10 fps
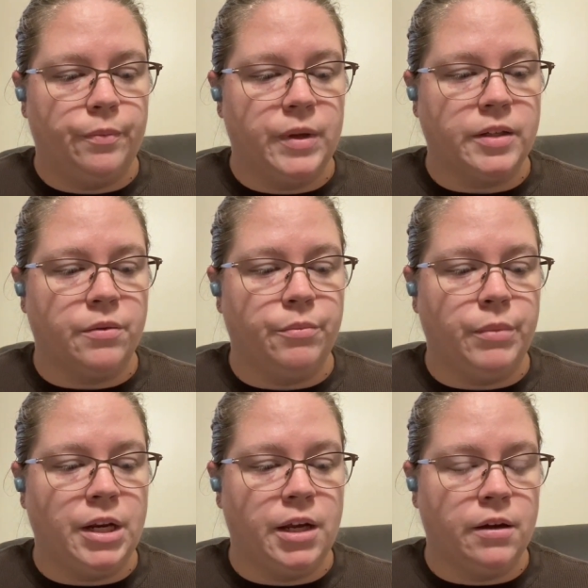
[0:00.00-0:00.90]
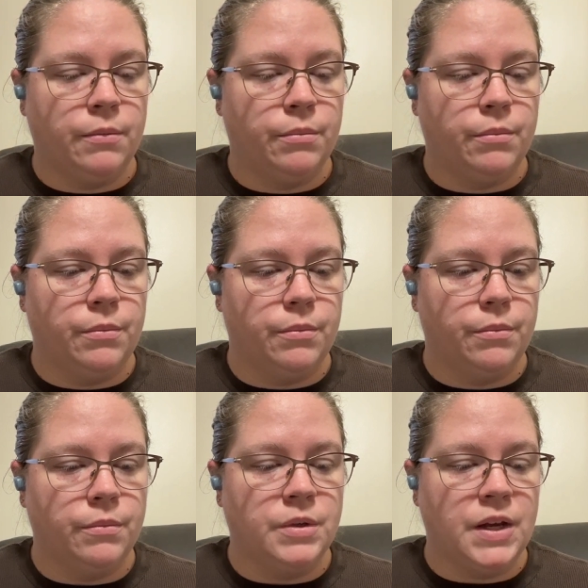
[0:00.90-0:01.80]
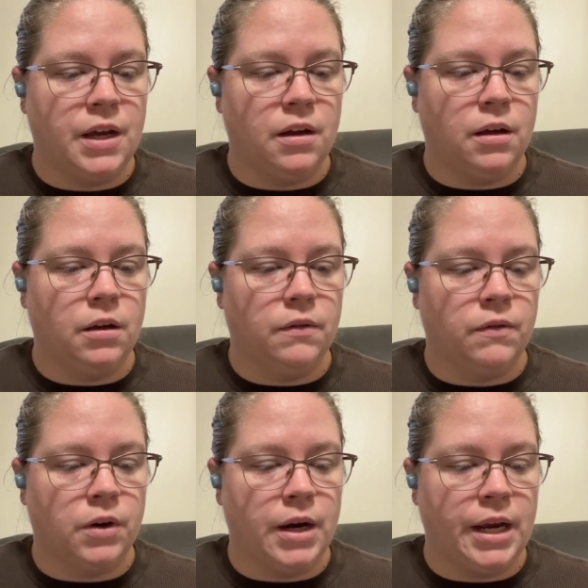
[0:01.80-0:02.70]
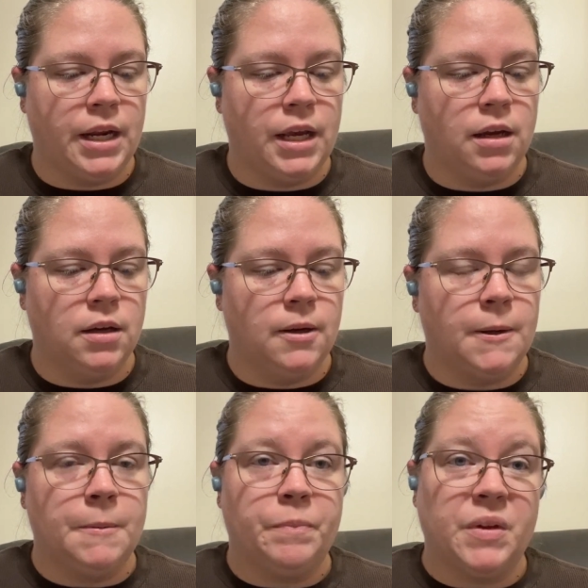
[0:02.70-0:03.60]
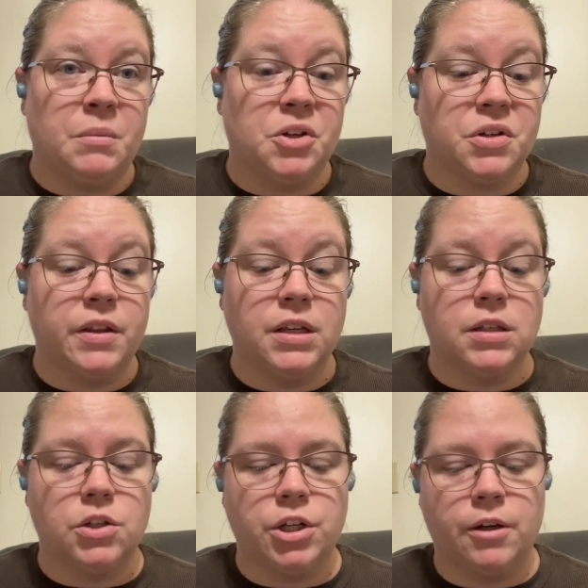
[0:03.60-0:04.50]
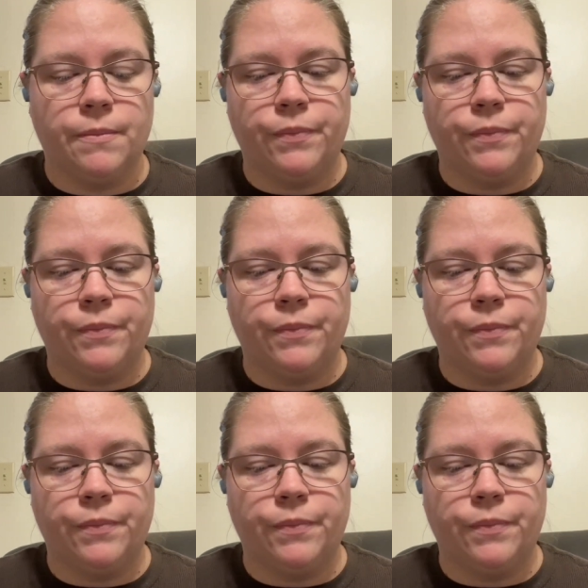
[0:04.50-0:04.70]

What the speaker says: It's a medium day variety. I'm gonna try these this year.